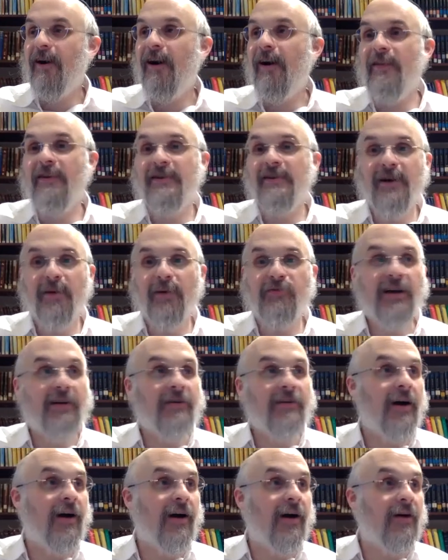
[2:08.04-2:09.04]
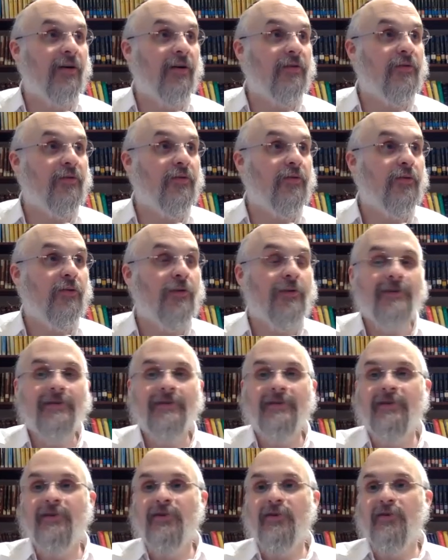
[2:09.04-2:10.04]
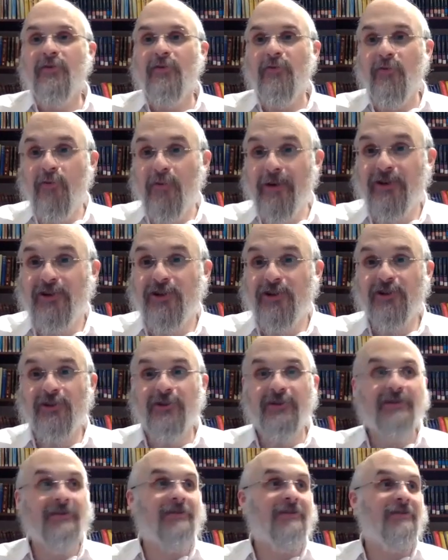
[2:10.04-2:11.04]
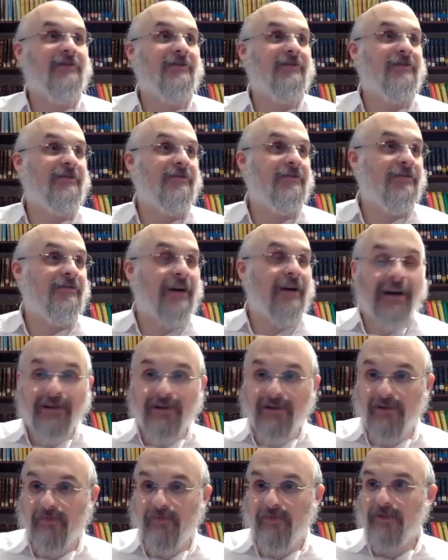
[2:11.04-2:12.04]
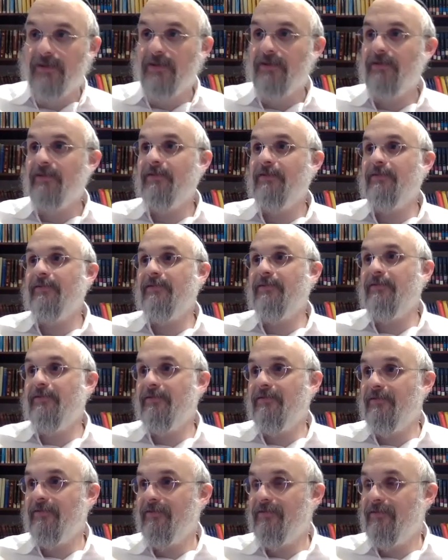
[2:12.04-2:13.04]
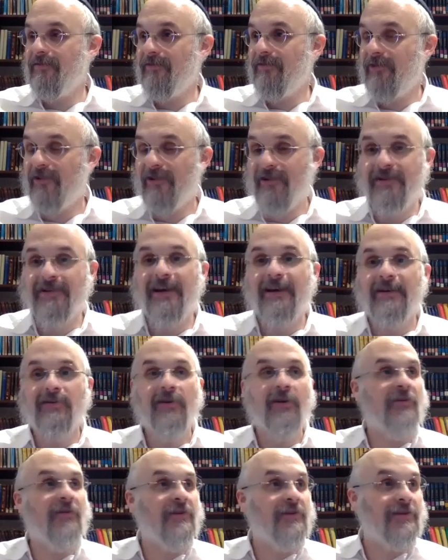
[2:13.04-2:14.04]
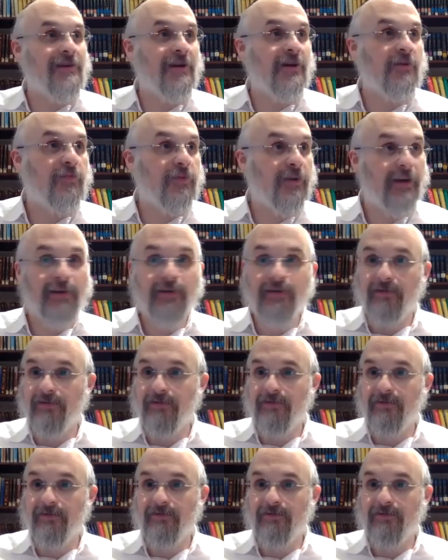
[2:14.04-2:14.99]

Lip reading: on the subject of which items to set on the Seder plate,